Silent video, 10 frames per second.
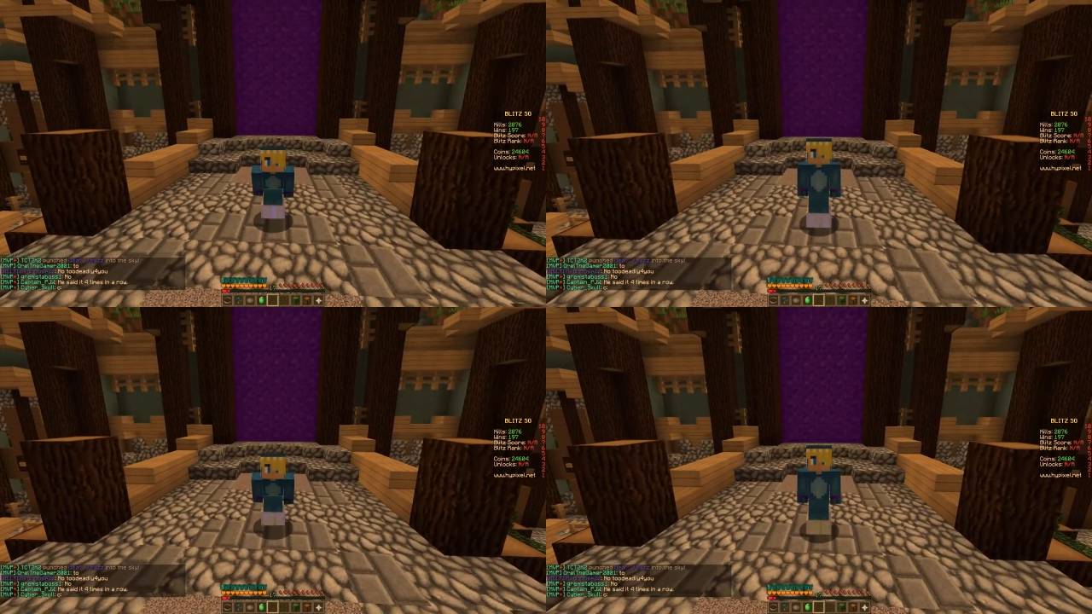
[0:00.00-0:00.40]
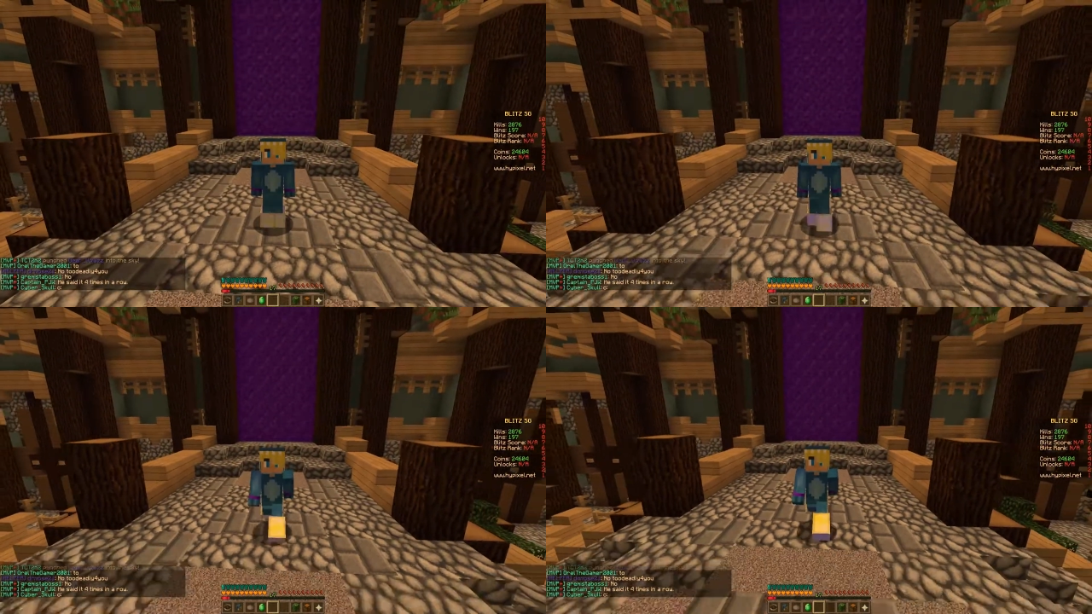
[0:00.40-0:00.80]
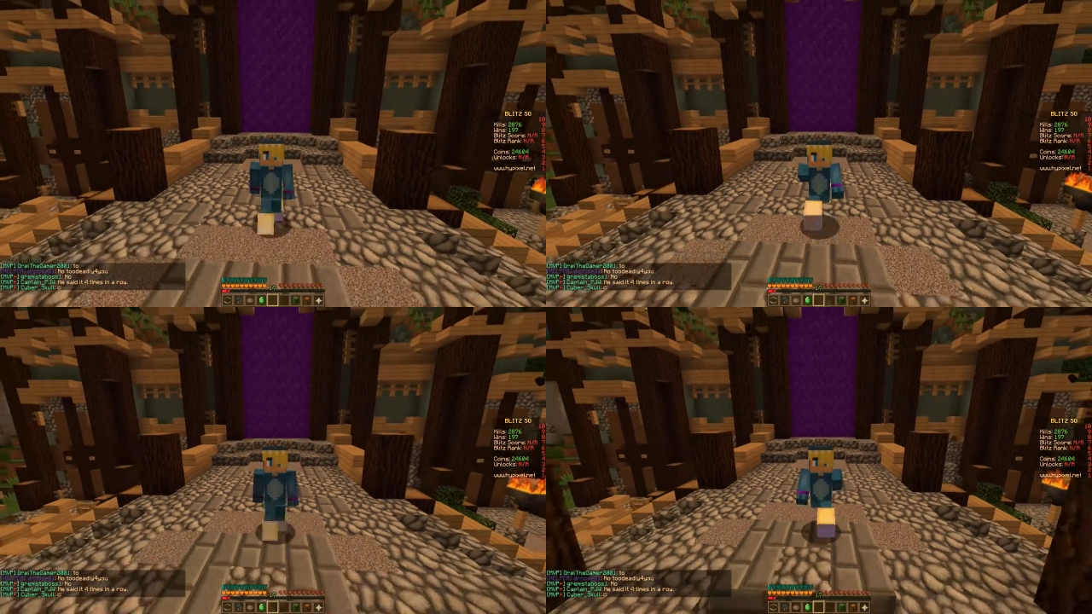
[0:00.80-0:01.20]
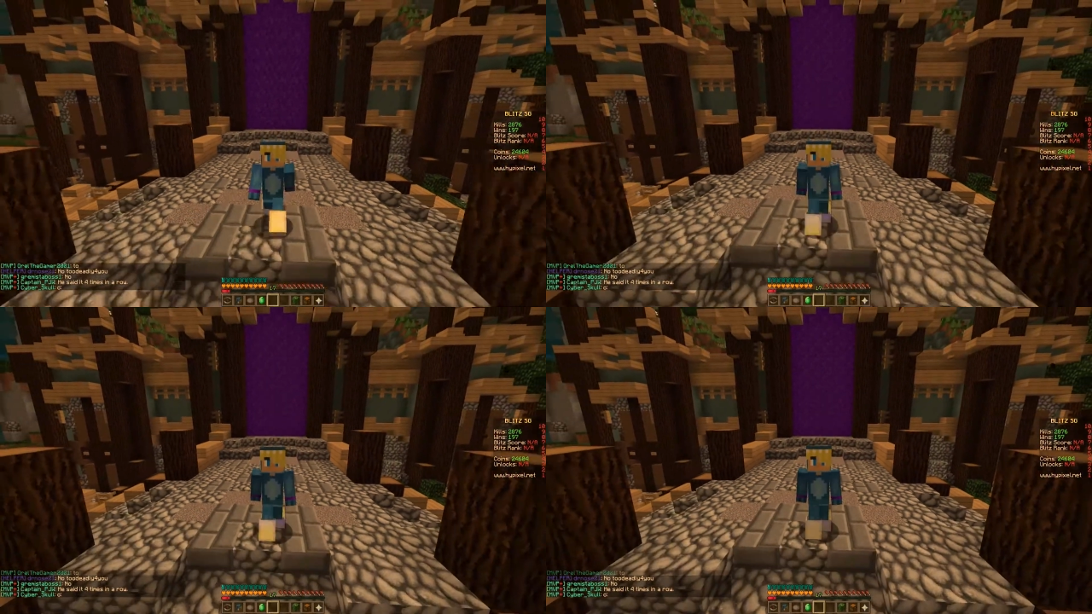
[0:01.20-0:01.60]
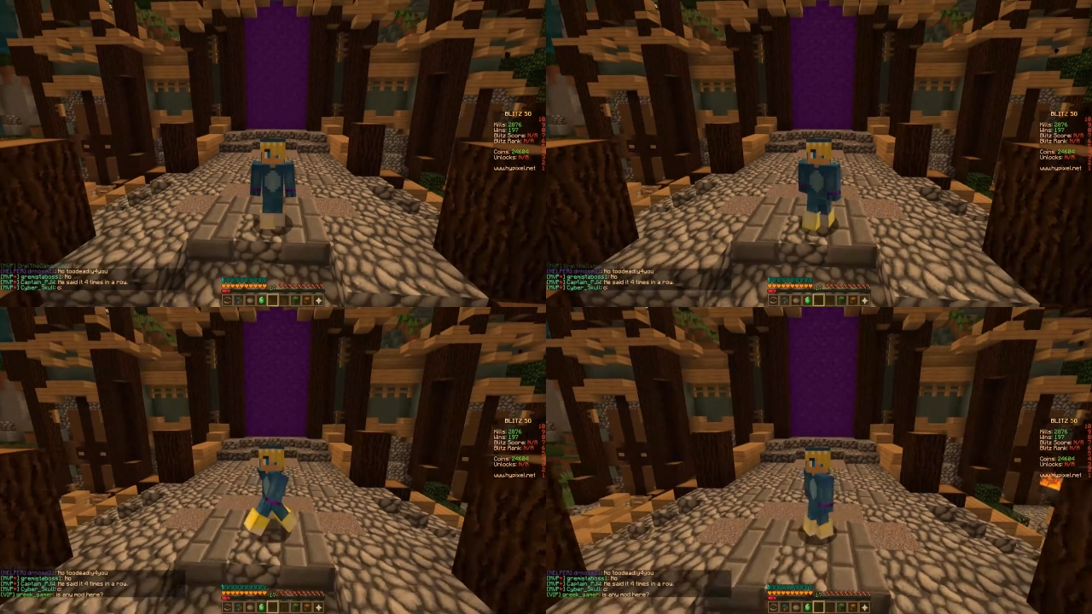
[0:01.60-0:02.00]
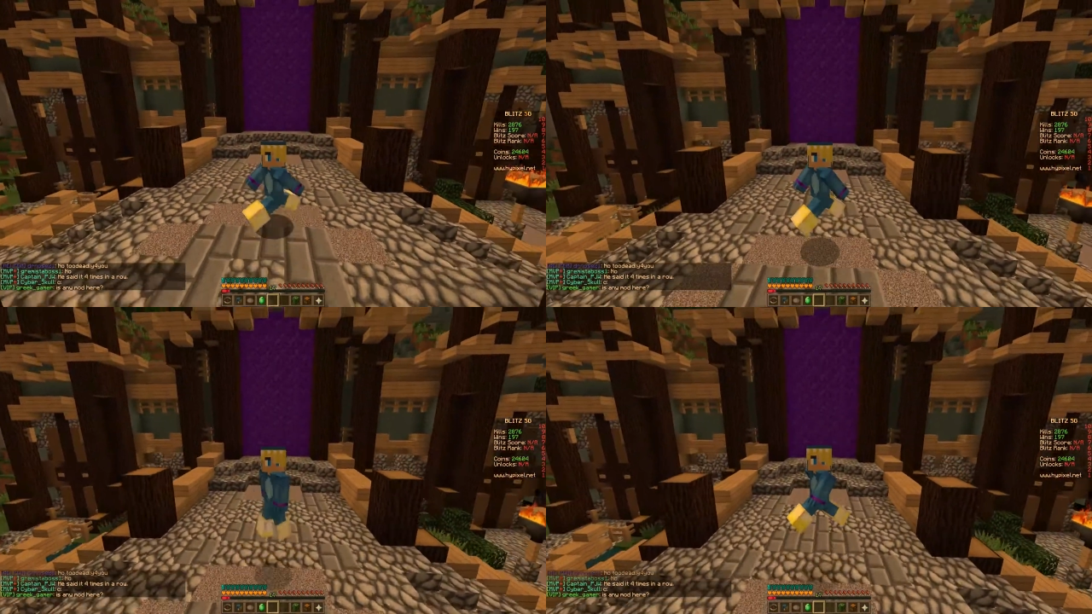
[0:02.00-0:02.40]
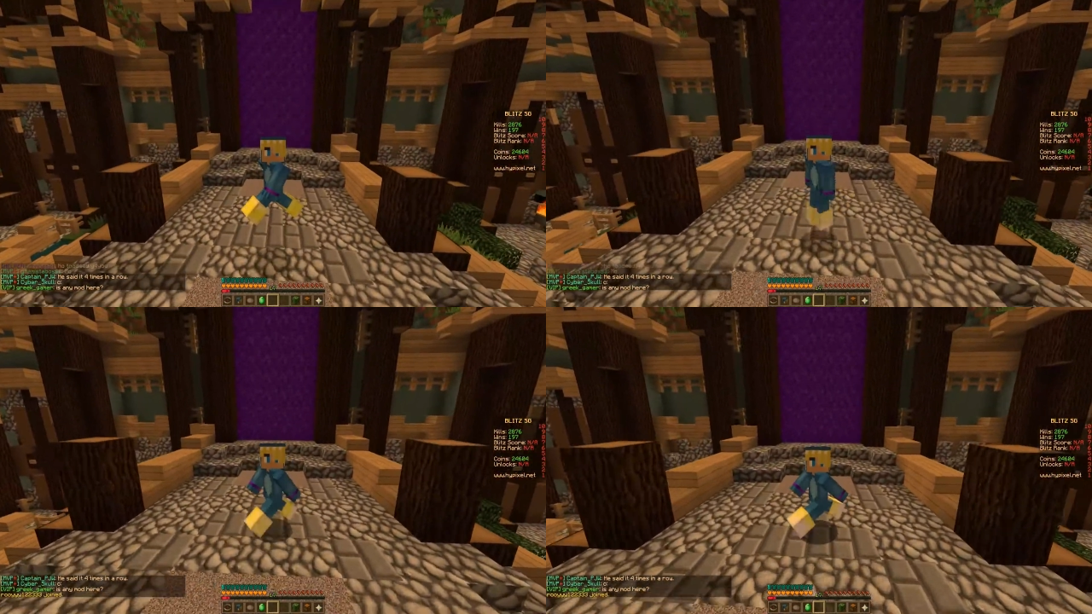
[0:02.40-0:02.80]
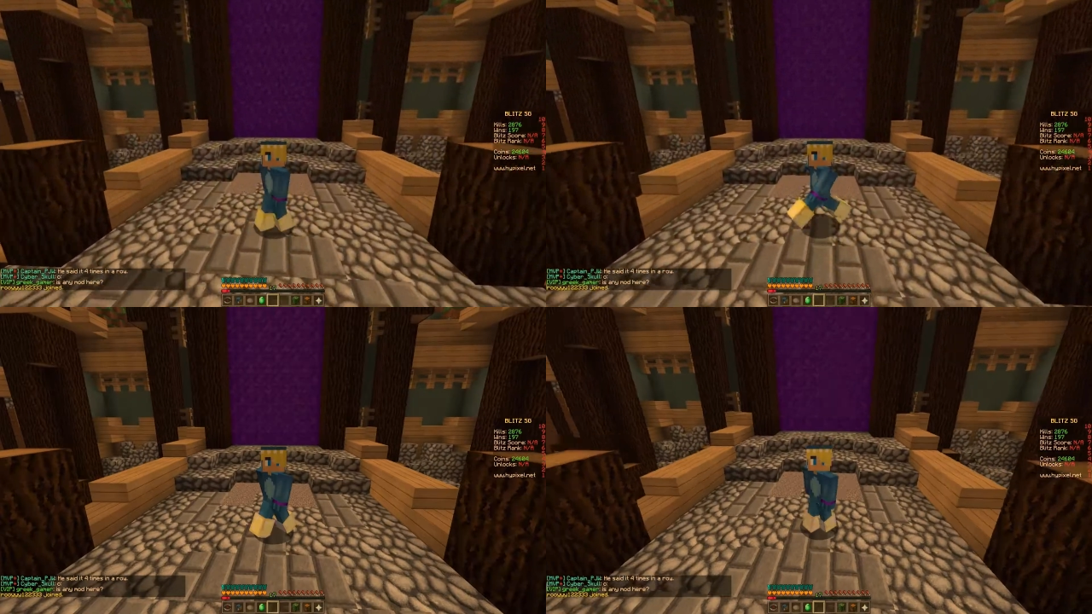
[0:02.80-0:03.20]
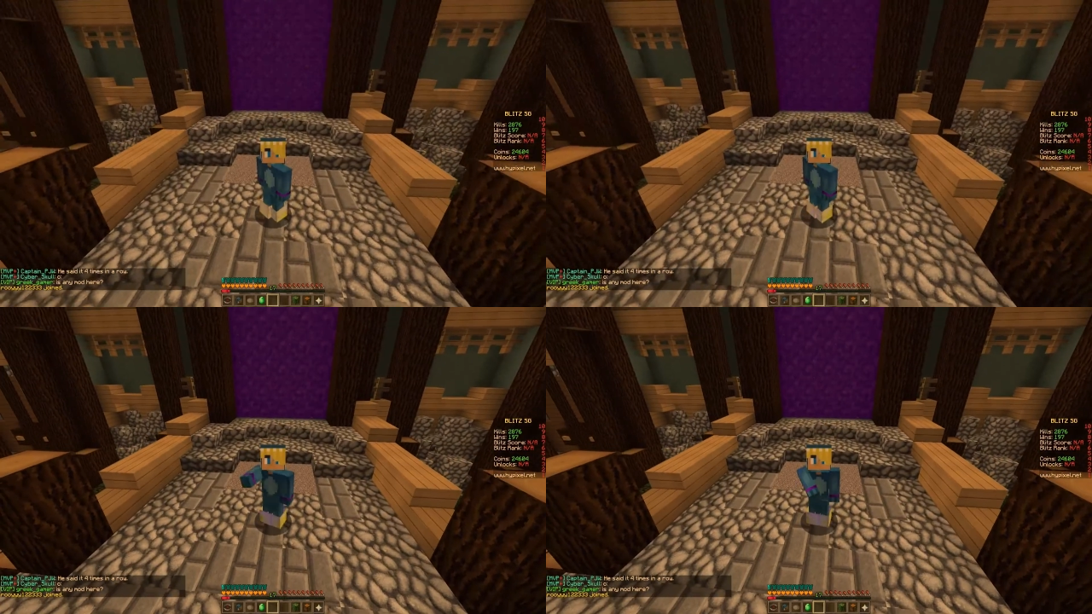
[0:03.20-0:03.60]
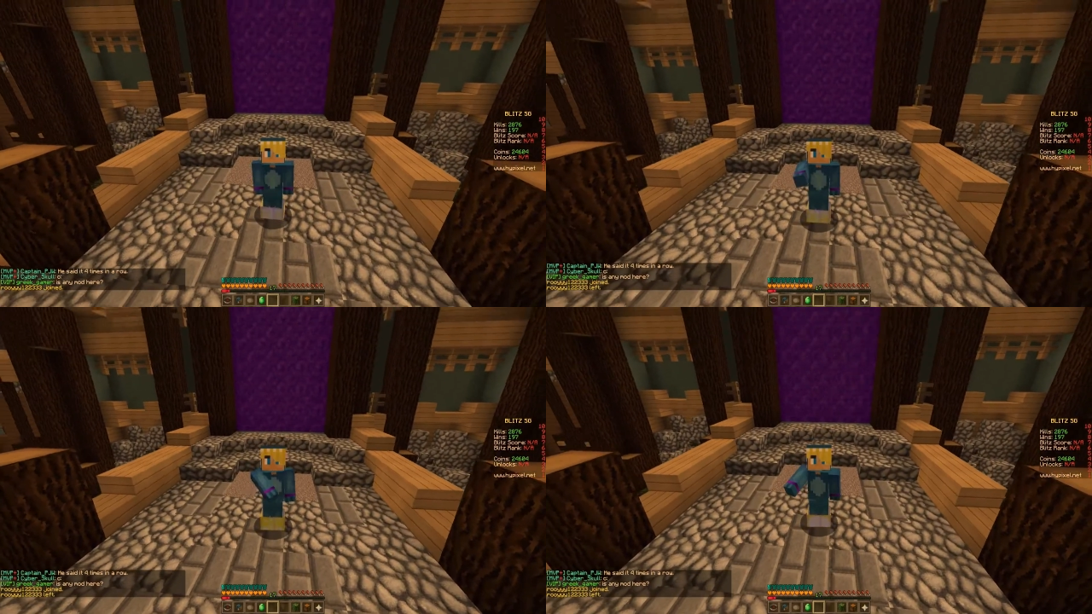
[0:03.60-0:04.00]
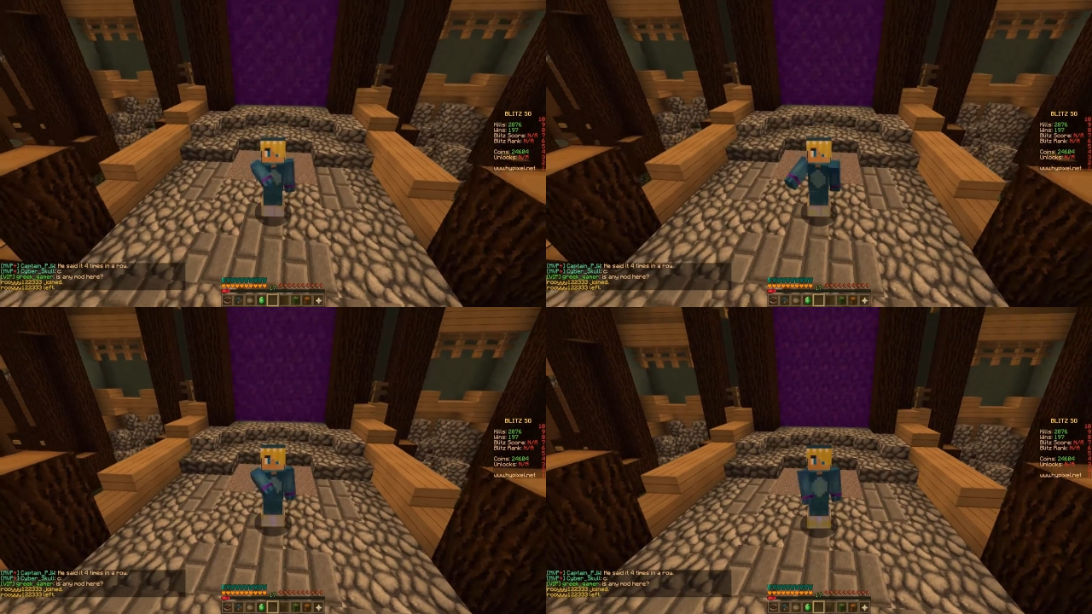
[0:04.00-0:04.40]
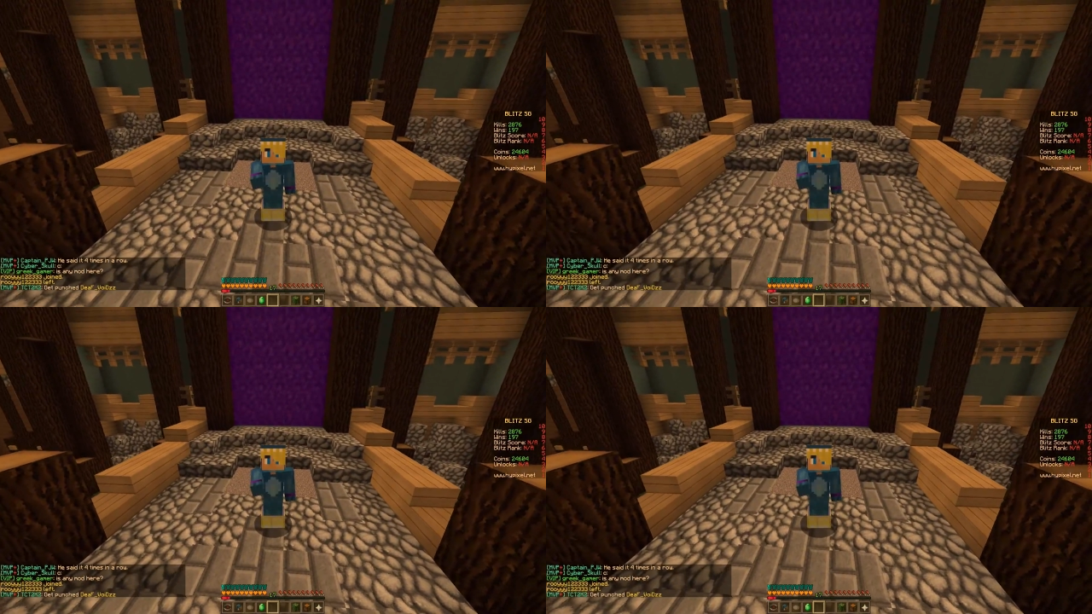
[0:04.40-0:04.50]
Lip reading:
(no speaker visible)